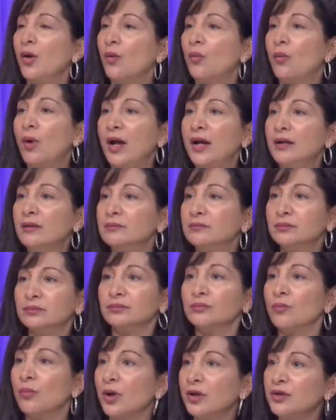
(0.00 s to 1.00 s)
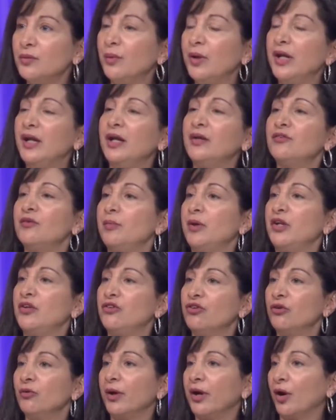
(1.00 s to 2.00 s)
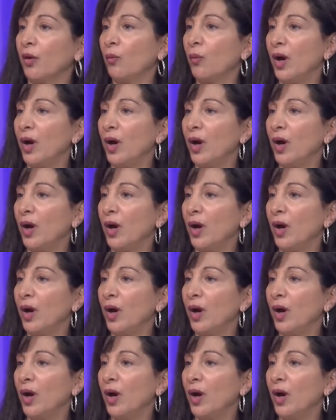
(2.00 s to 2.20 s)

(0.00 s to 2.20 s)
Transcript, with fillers: what what do we need to be doing, or